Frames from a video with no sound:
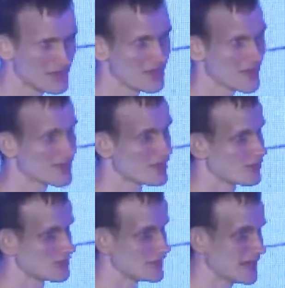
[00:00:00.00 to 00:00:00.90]
So
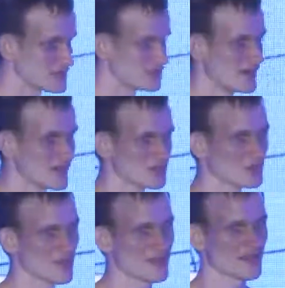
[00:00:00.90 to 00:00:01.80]
the Lite client, there
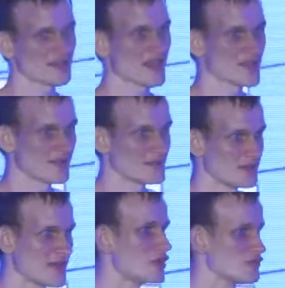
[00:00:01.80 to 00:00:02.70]
was like a test about an
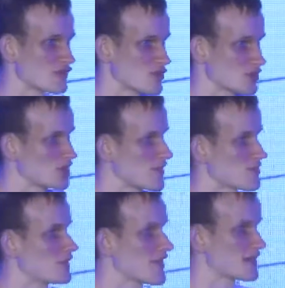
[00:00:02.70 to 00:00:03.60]
alpha version that was
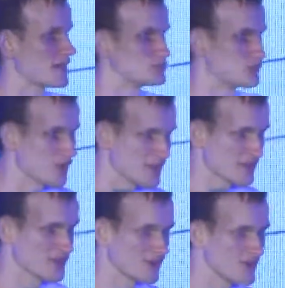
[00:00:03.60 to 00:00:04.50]
released a couple of weeks
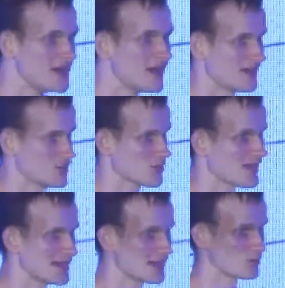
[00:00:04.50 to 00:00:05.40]
ago. I've
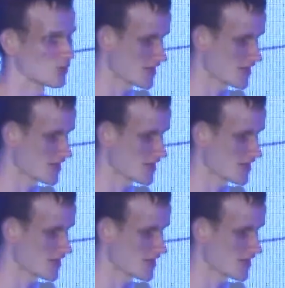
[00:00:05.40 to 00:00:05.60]
tried it, it works